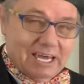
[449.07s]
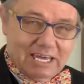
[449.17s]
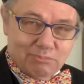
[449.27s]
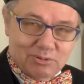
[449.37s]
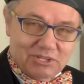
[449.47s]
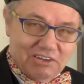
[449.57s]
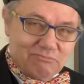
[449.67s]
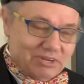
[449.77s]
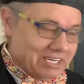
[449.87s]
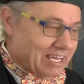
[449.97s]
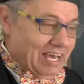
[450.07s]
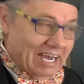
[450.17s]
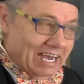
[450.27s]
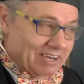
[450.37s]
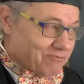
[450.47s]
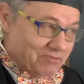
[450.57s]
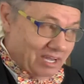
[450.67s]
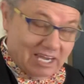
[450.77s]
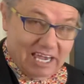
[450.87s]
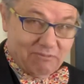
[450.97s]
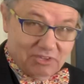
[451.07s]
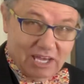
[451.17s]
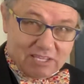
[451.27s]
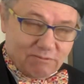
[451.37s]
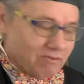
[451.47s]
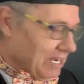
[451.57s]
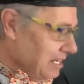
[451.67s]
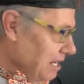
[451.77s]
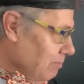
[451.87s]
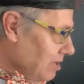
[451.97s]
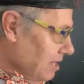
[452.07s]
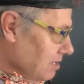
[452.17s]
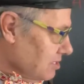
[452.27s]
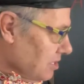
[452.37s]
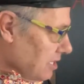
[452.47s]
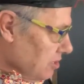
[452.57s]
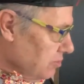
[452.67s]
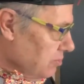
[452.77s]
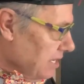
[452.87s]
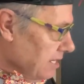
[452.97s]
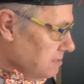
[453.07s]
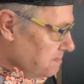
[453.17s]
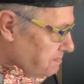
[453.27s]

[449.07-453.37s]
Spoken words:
and believe me, I have yet to find anybody else that can do that.